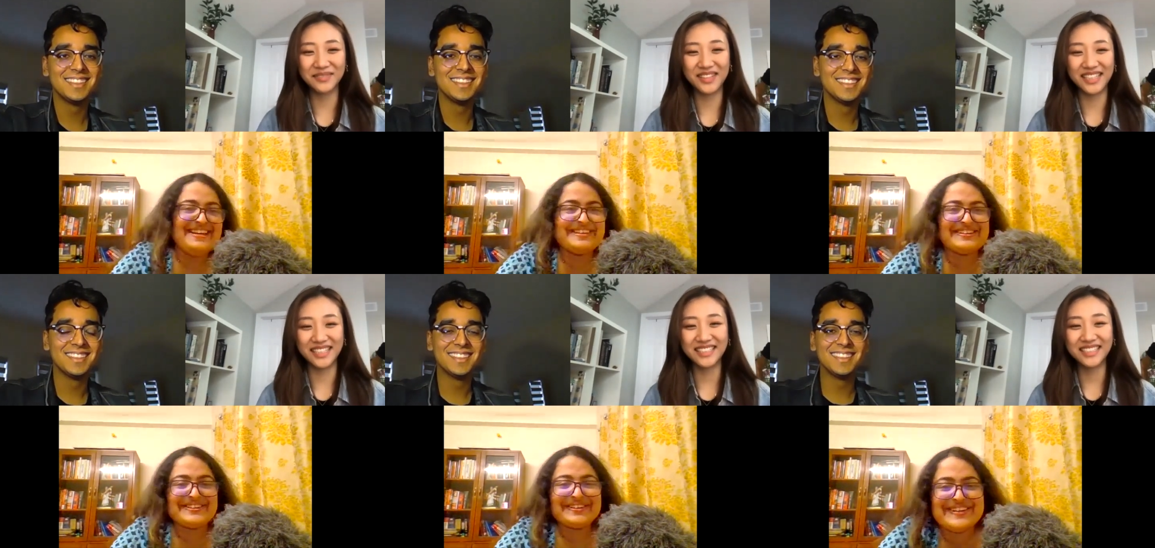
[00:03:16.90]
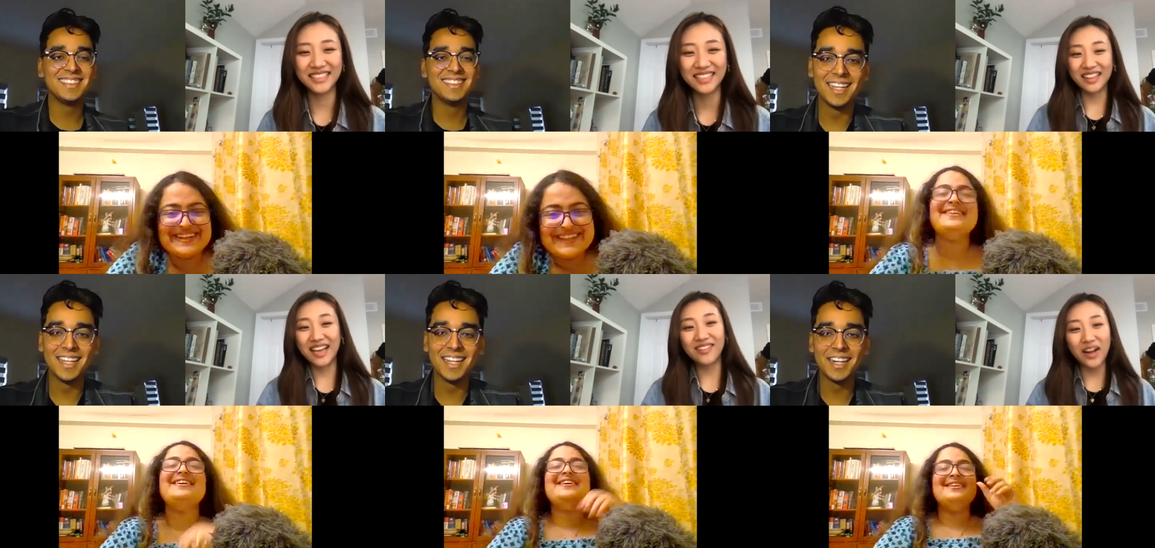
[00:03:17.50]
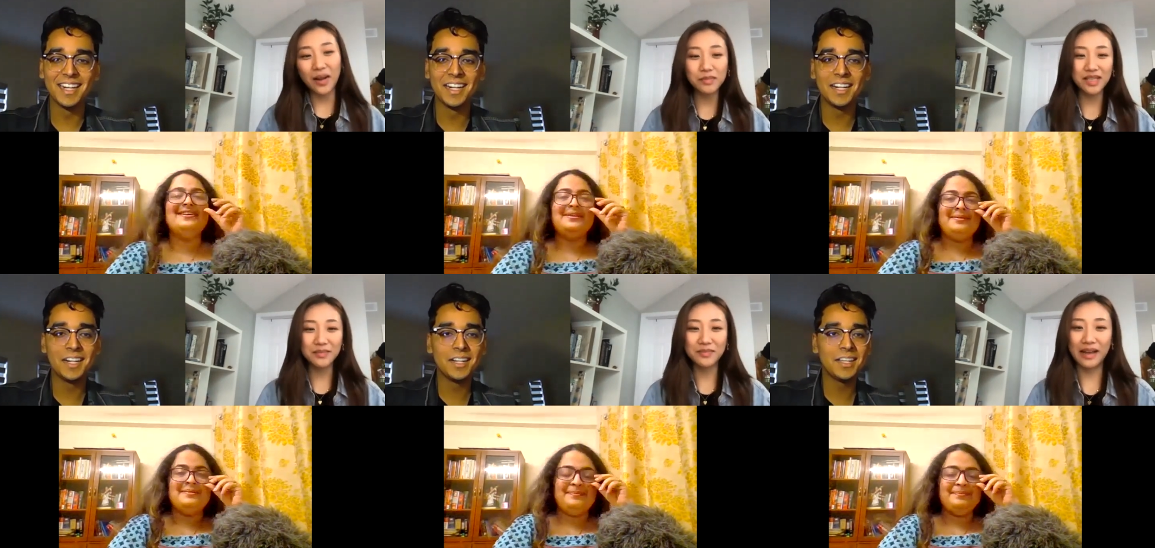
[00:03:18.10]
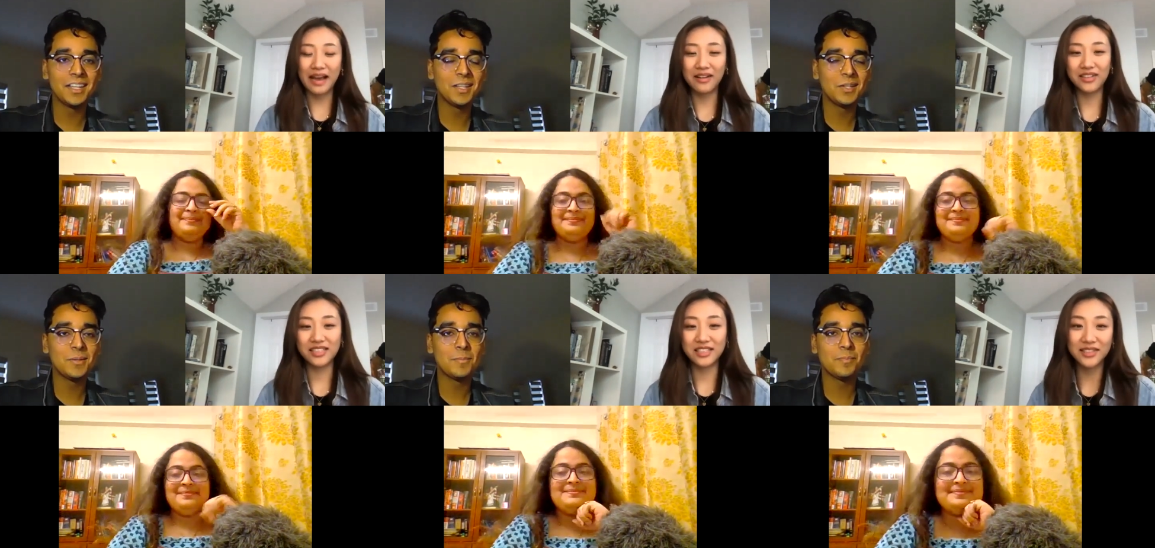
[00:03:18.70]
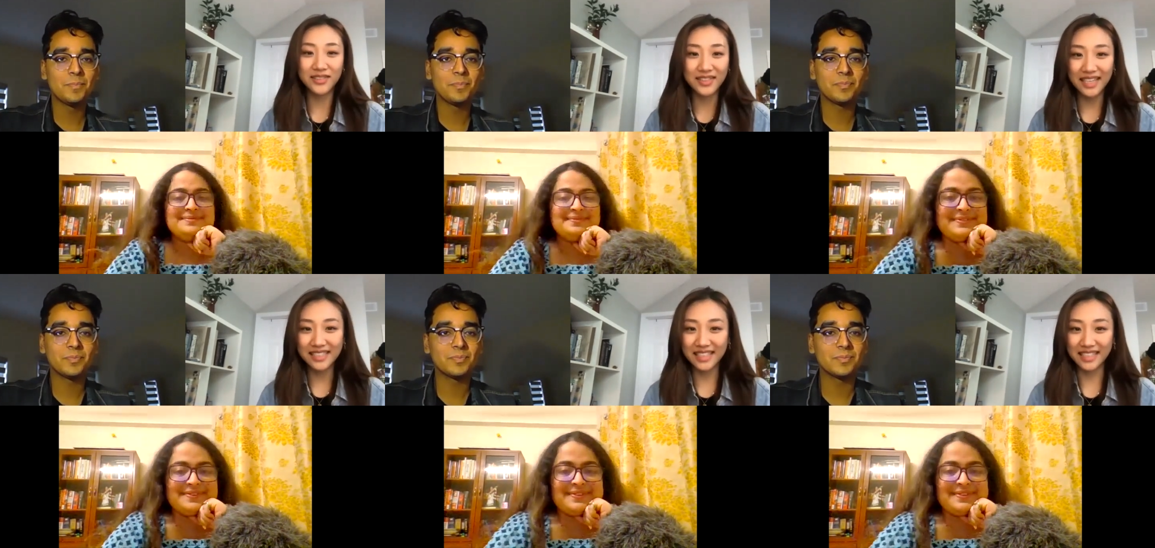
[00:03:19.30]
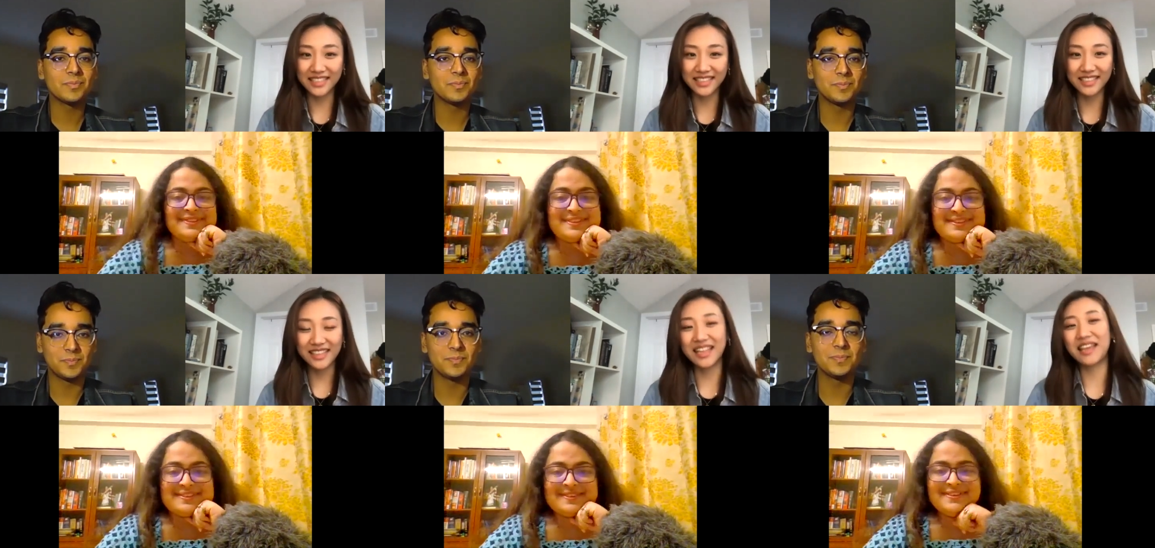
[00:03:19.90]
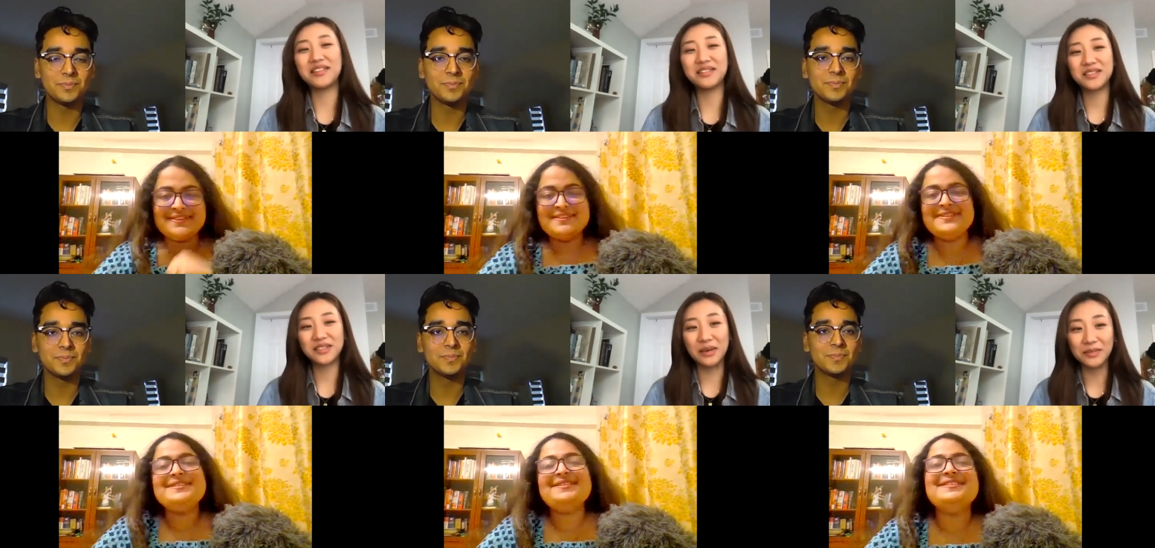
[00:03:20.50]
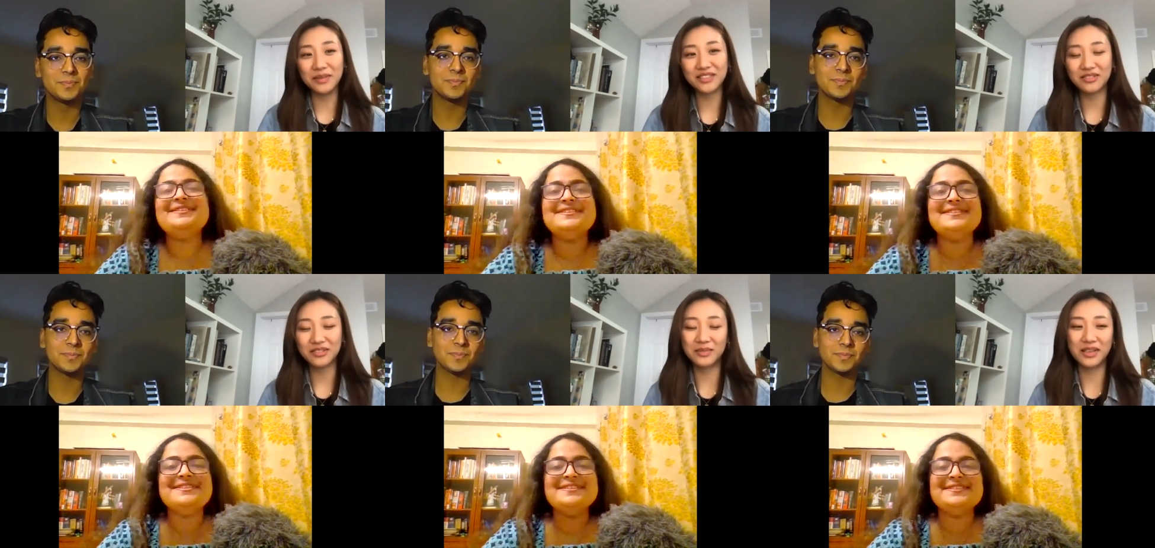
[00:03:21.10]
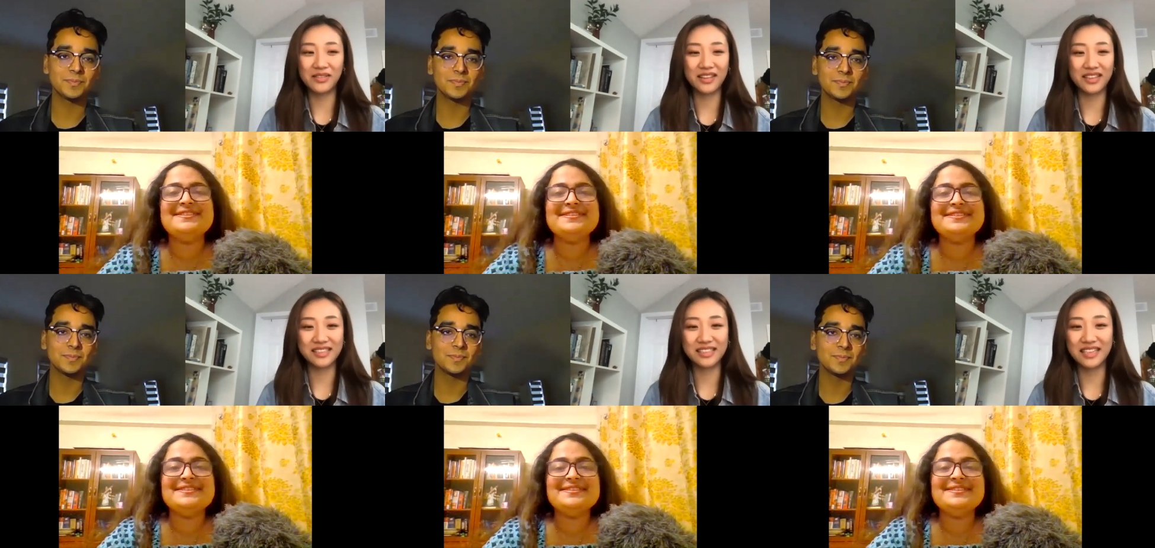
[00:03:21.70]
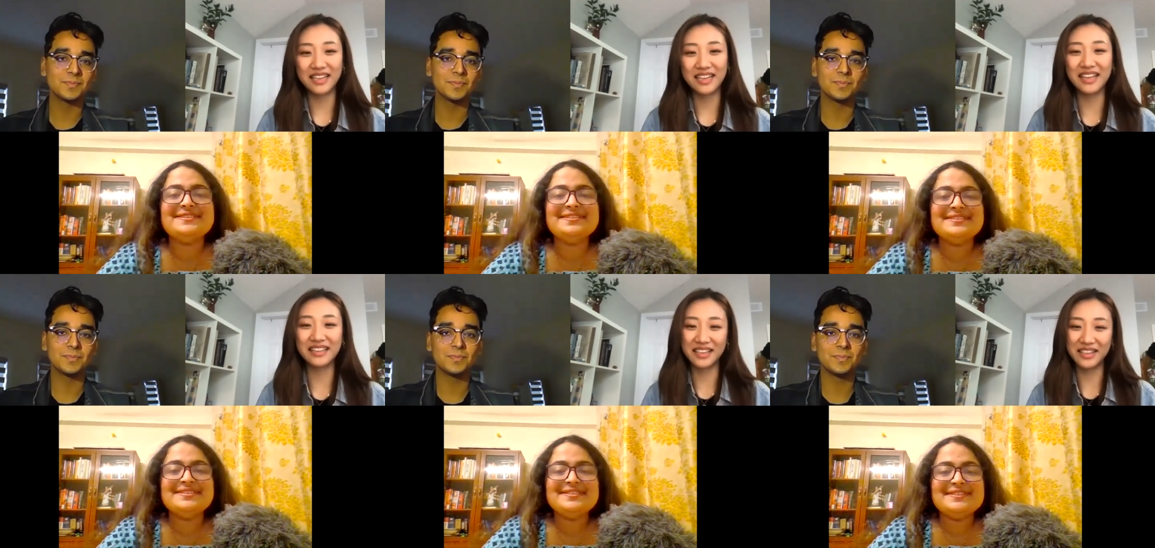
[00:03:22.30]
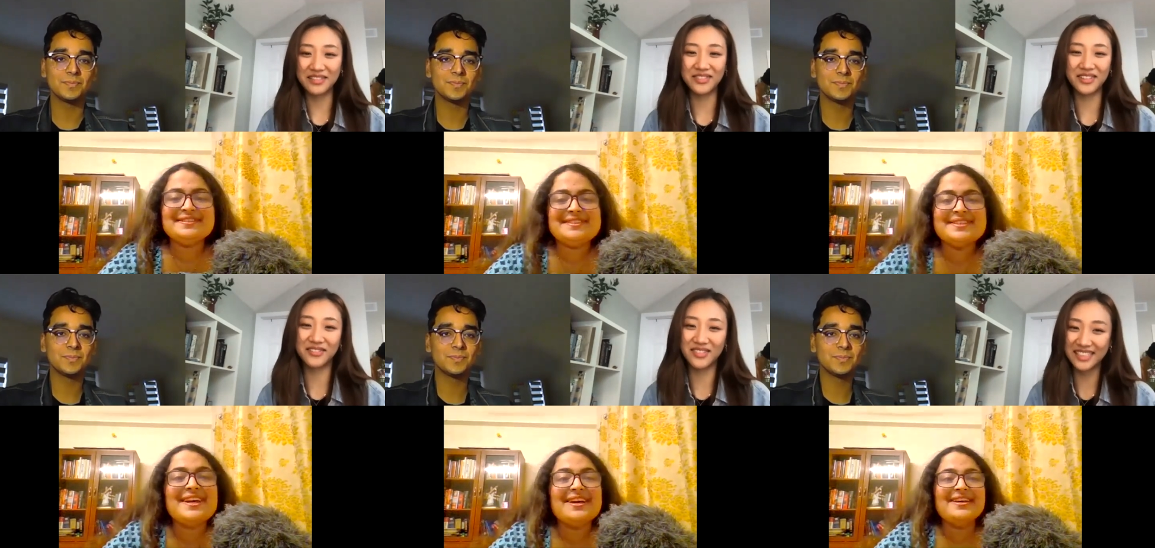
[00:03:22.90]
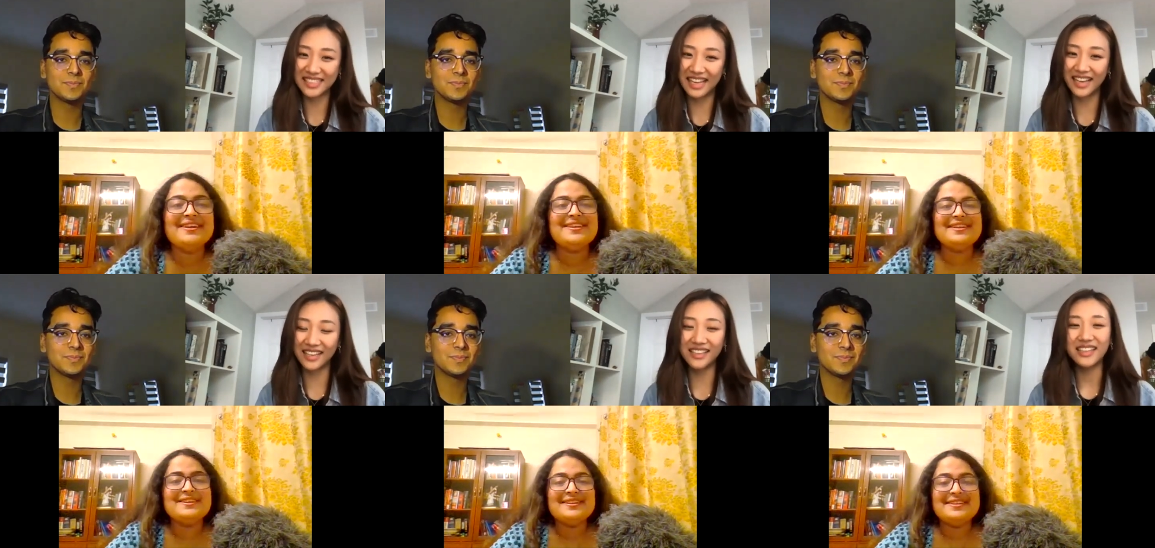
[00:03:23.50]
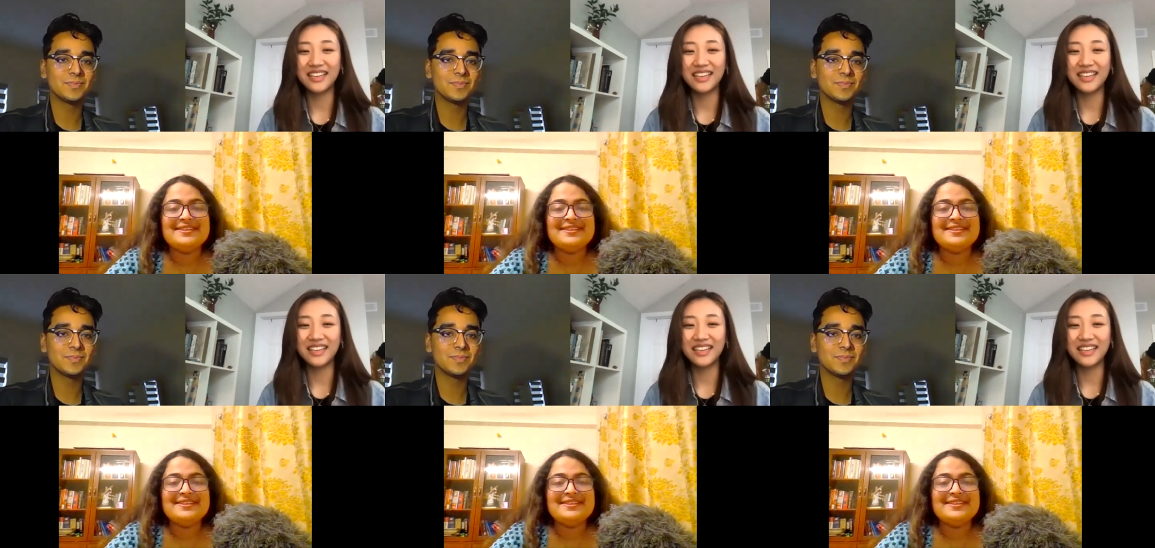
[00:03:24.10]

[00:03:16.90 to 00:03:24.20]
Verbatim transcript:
Speaker 1: Thank much. You. That wraps up our Q&A session. Thank you so much for being with us today and thank you for the freestyle.